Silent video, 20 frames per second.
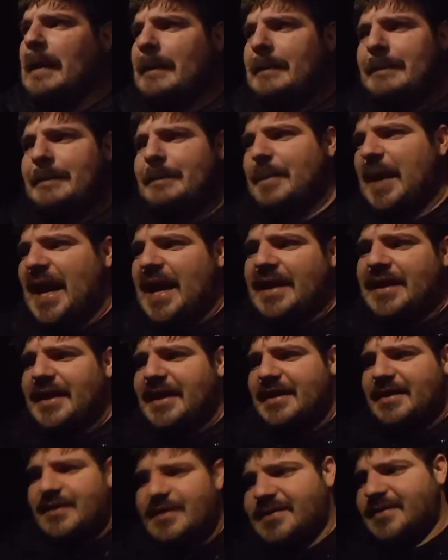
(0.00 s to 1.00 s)

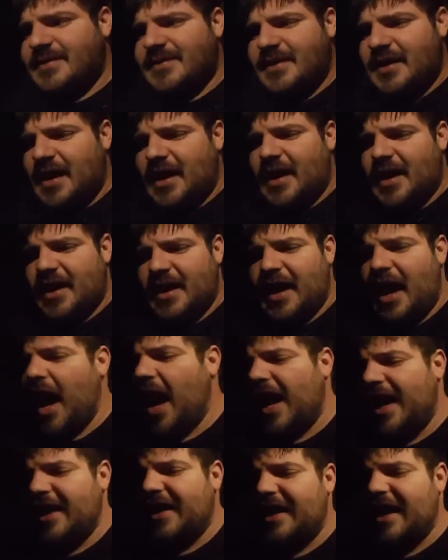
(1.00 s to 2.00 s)
bandit
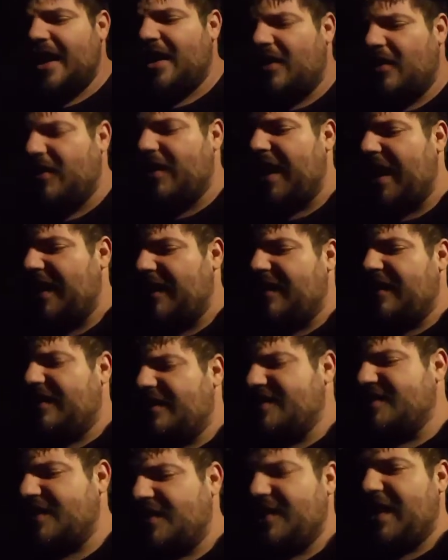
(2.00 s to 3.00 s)
hideout,
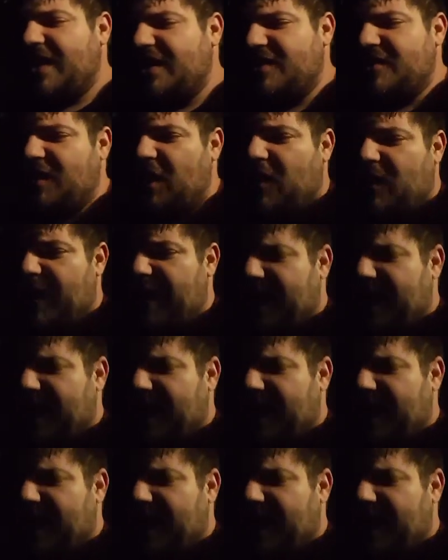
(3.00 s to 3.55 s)
and so then you go